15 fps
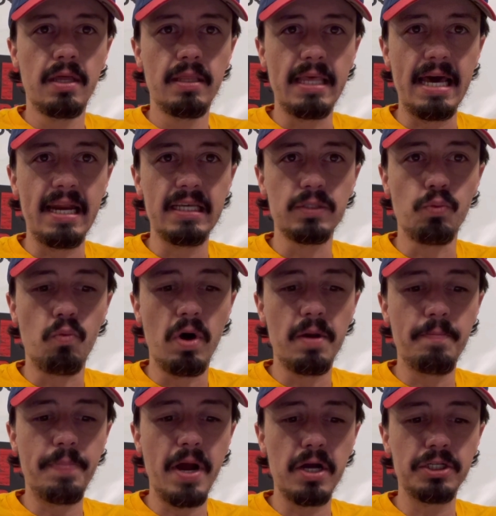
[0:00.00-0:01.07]
That is one
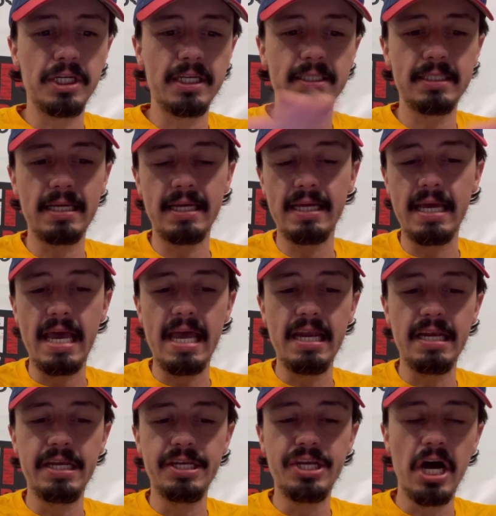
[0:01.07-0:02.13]
purchase
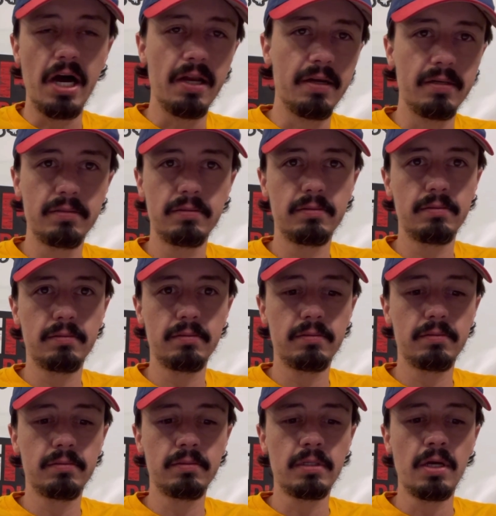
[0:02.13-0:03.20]
and done.
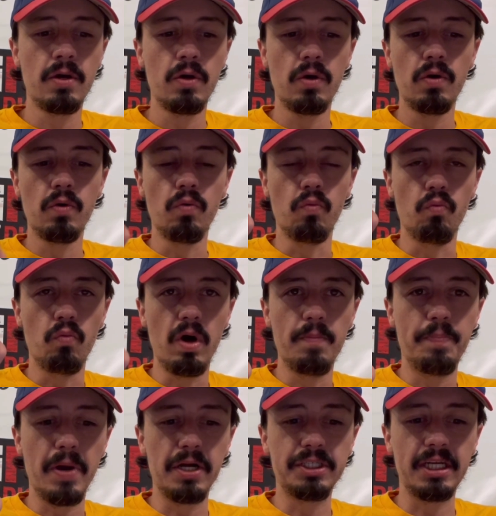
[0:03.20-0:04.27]
One
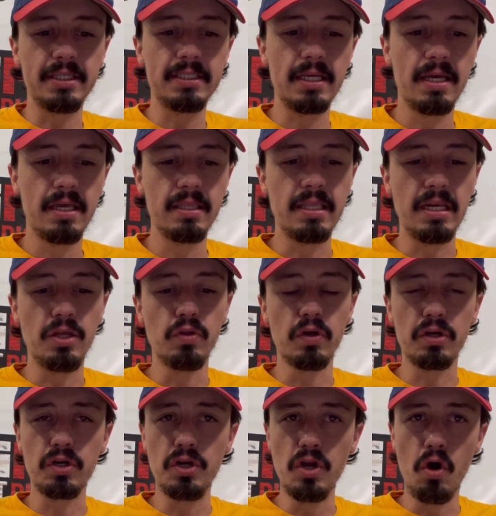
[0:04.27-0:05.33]
purchase, then you
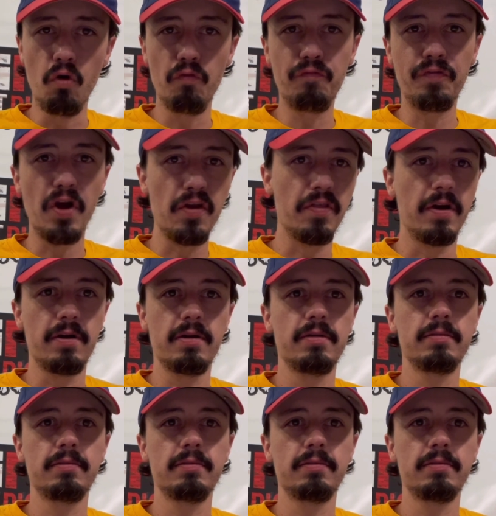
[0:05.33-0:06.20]
look no further.